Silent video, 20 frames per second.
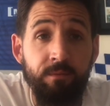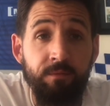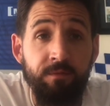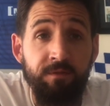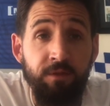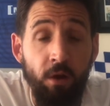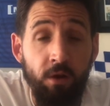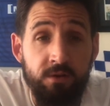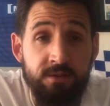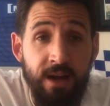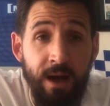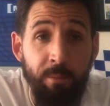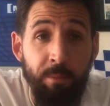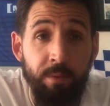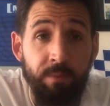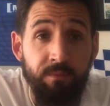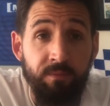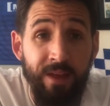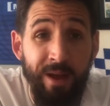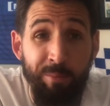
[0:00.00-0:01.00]
follows
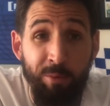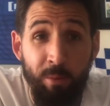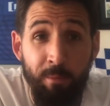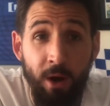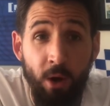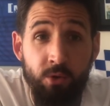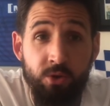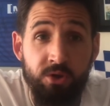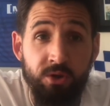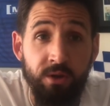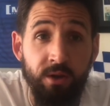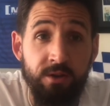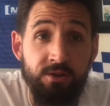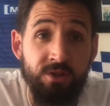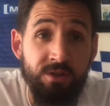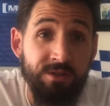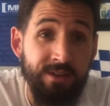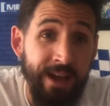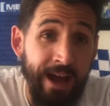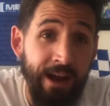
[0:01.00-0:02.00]
up their promotion and
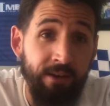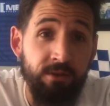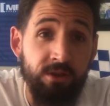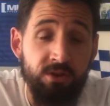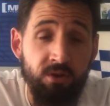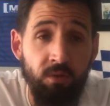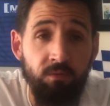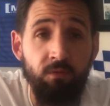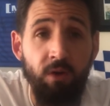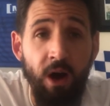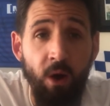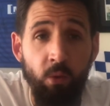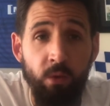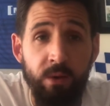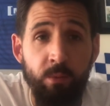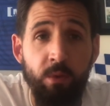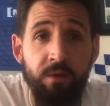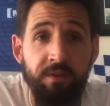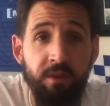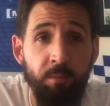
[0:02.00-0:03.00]
just carries on
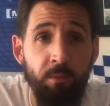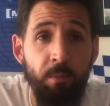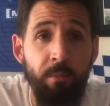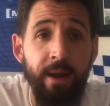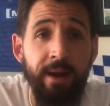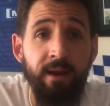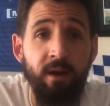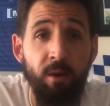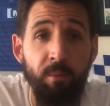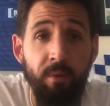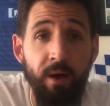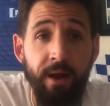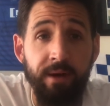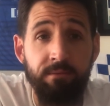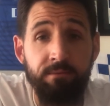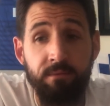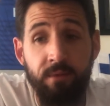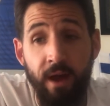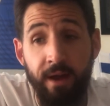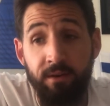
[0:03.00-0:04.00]
rolling with the momentum
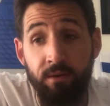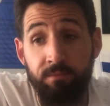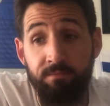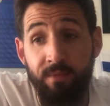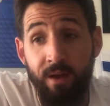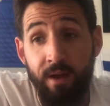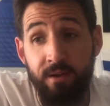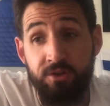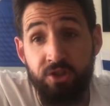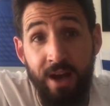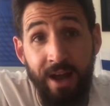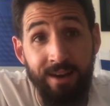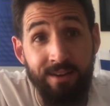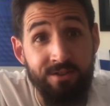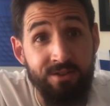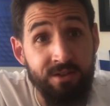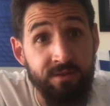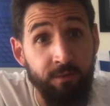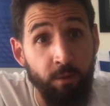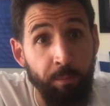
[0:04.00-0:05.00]
and
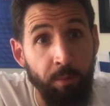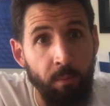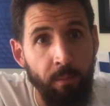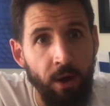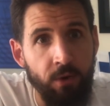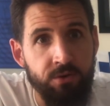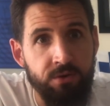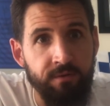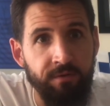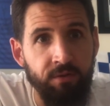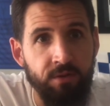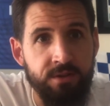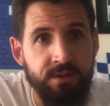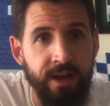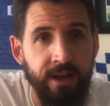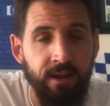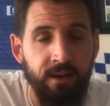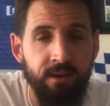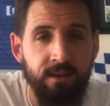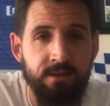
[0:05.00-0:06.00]
challenges for promotion for a
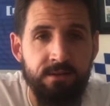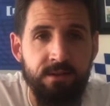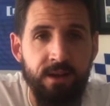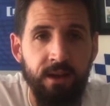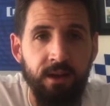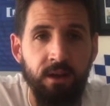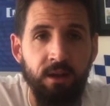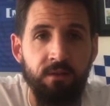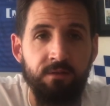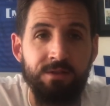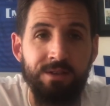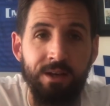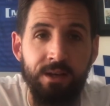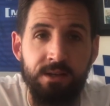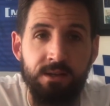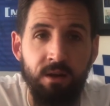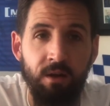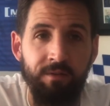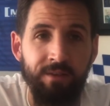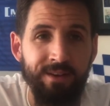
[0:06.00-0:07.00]
second consecutive
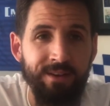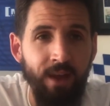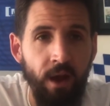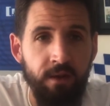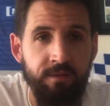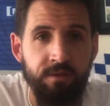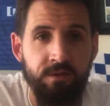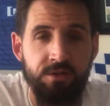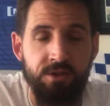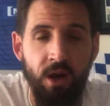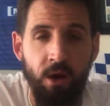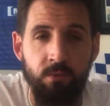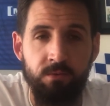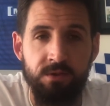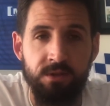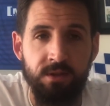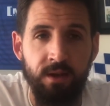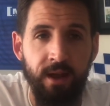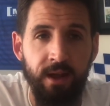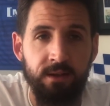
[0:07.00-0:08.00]
season. I think Nathan
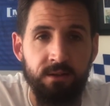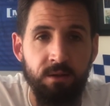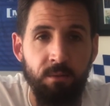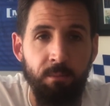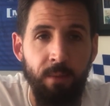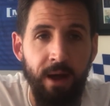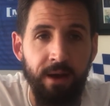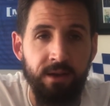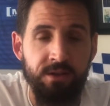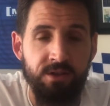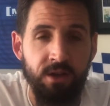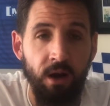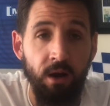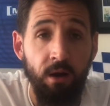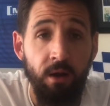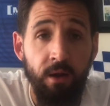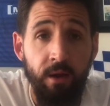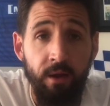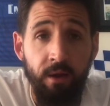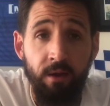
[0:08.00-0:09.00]
Jones is an excellent manager.
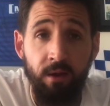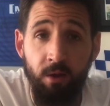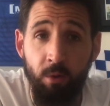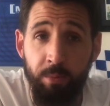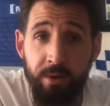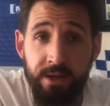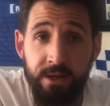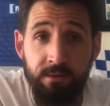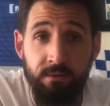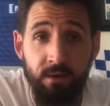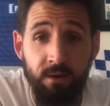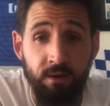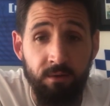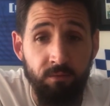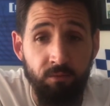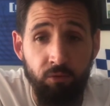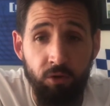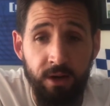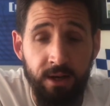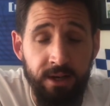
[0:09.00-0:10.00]
He'll be
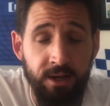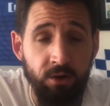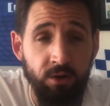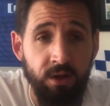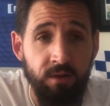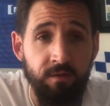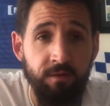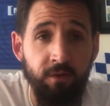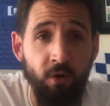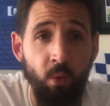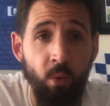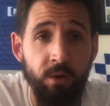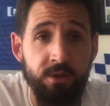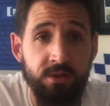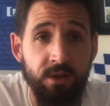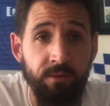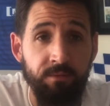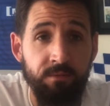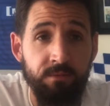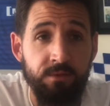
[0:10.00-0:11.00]
really looking
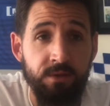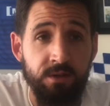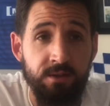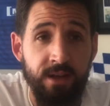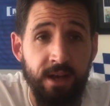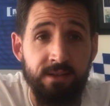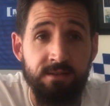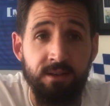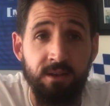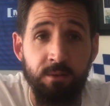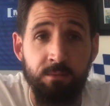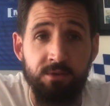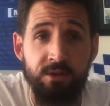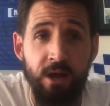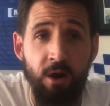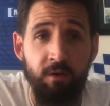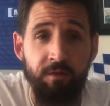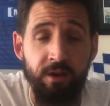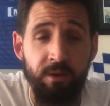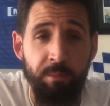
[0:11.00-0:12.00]
forward to testing
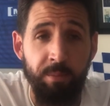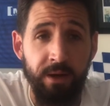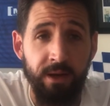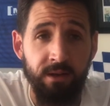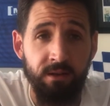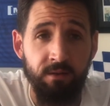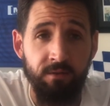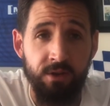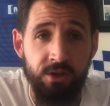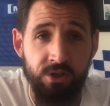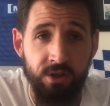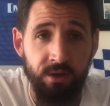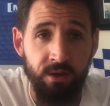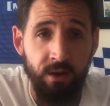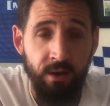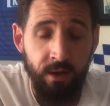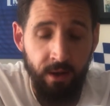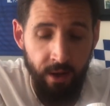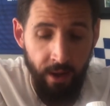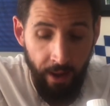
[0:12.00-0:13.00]
himself in a bigger division
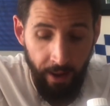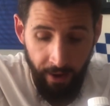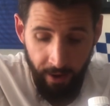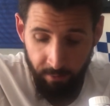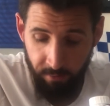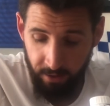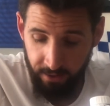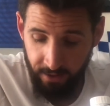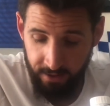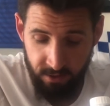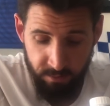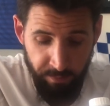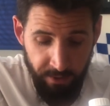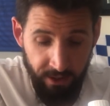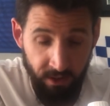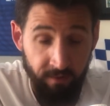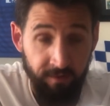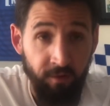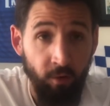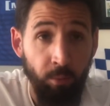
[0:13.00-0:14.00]
against
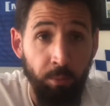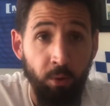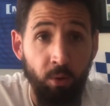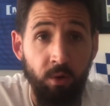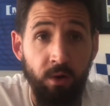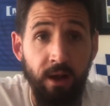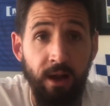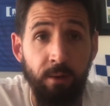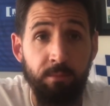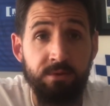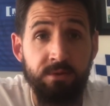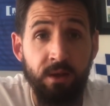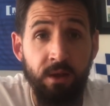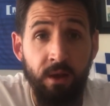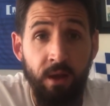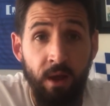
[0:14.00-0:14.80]
bigger football clubs.